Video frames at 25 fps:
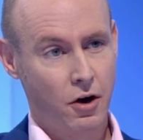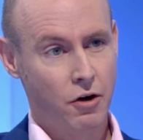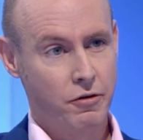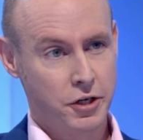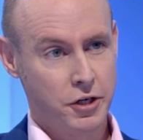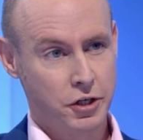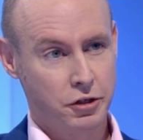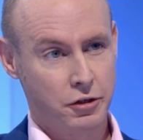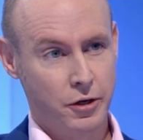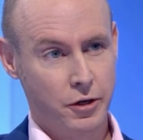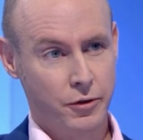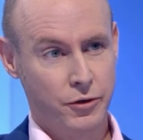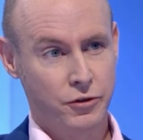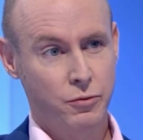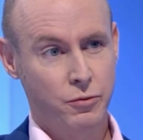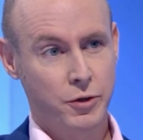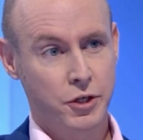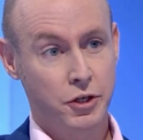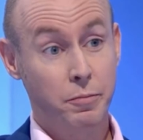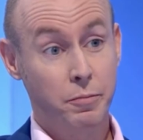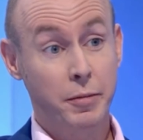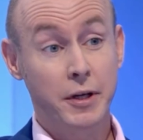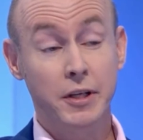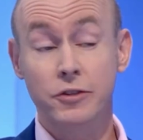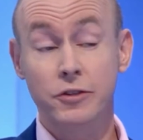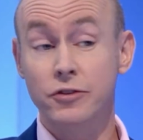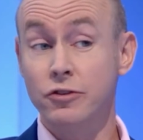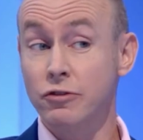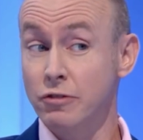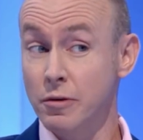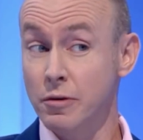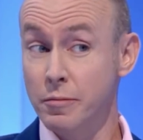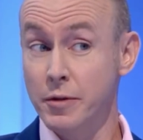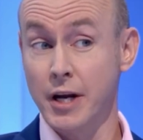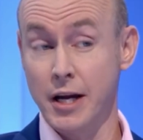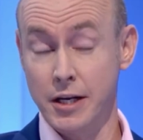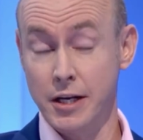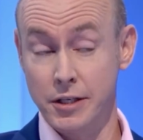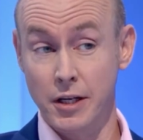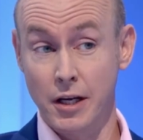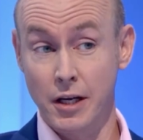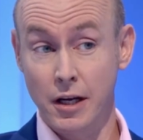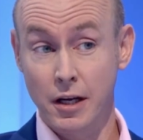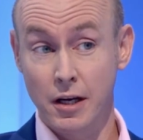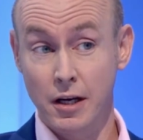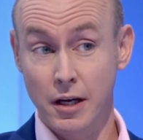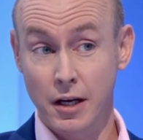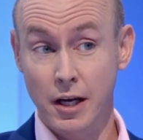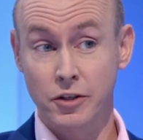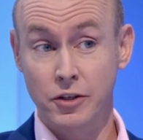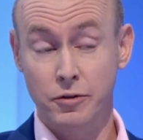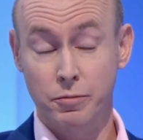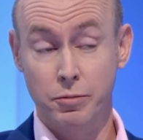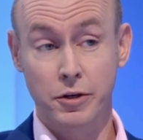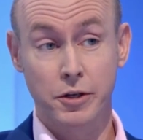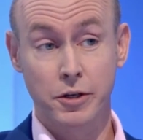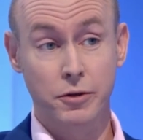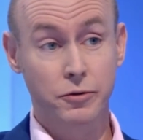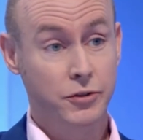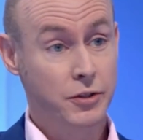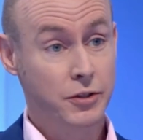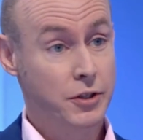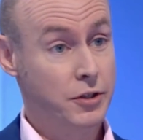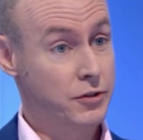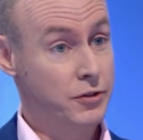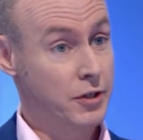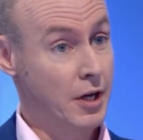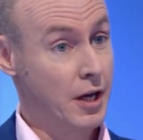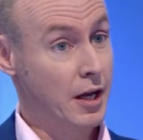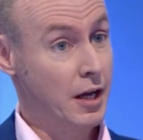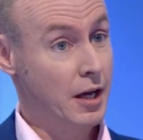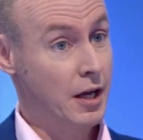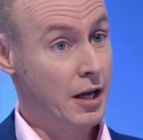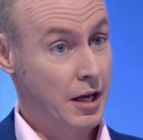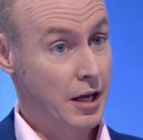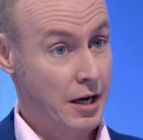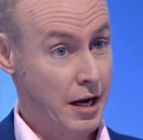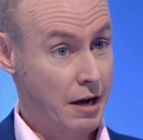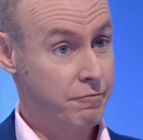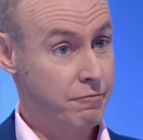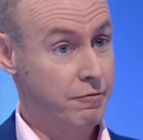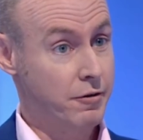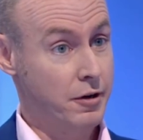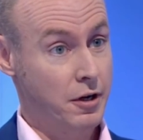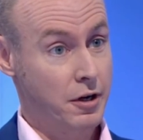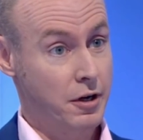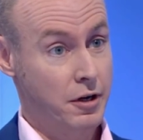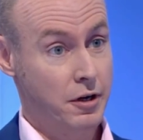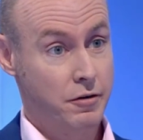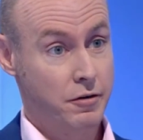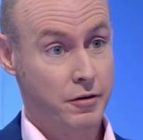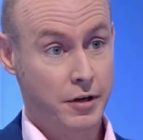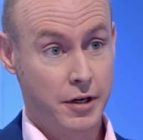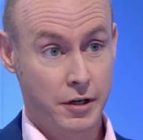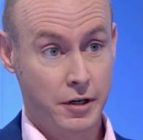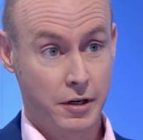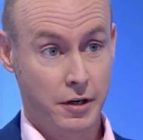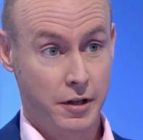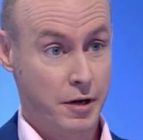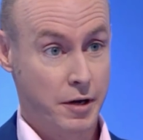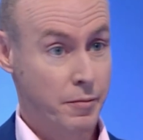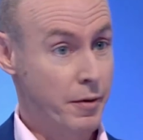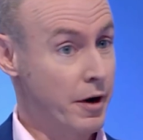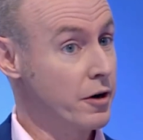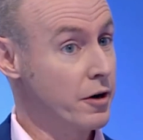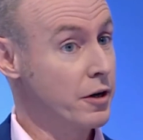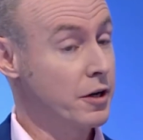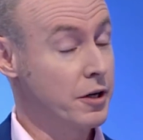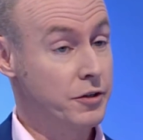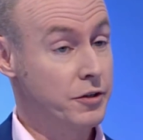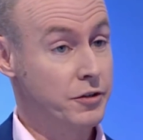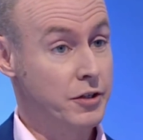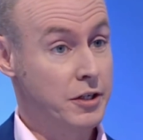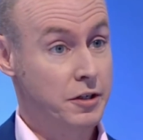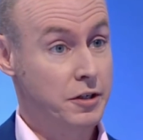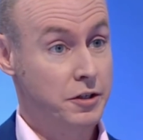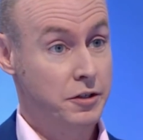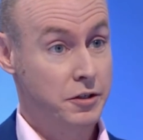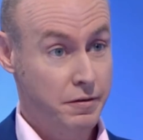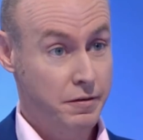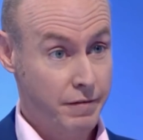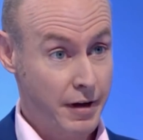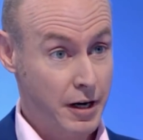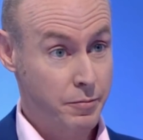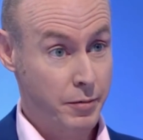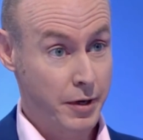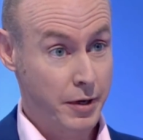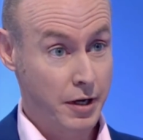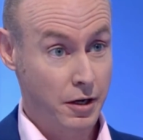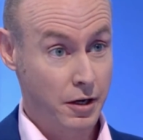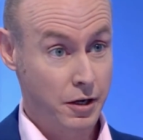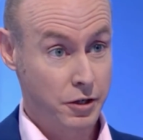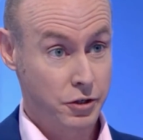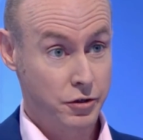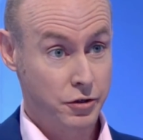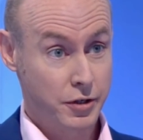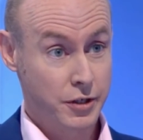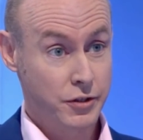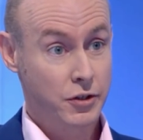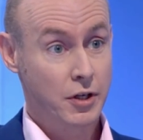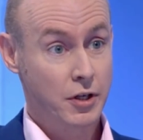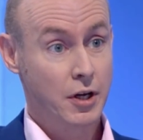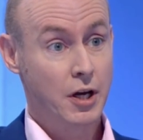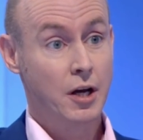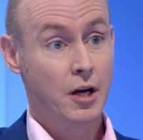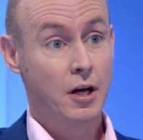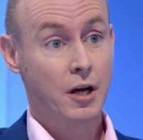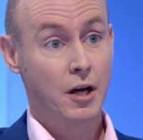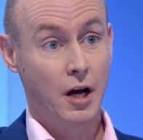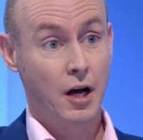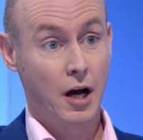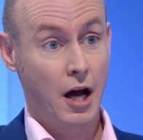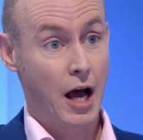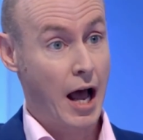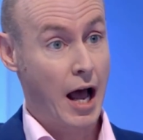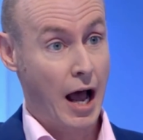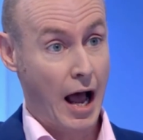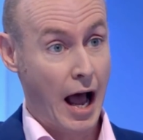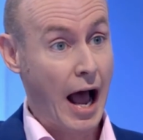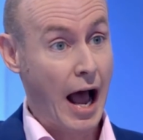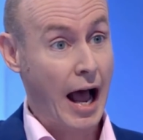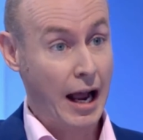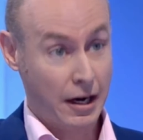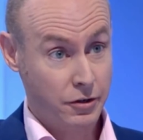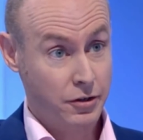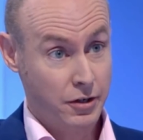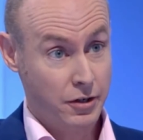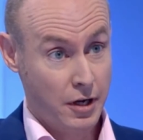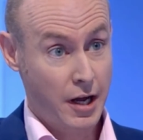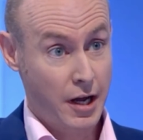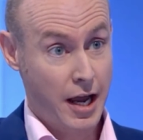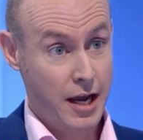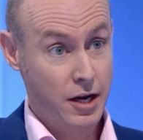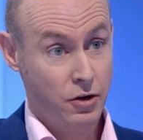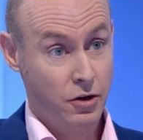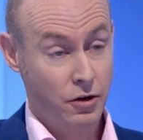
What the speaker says: orange growers, we should be discriminating against producers in Africa, in the Americas, in developing countries, at a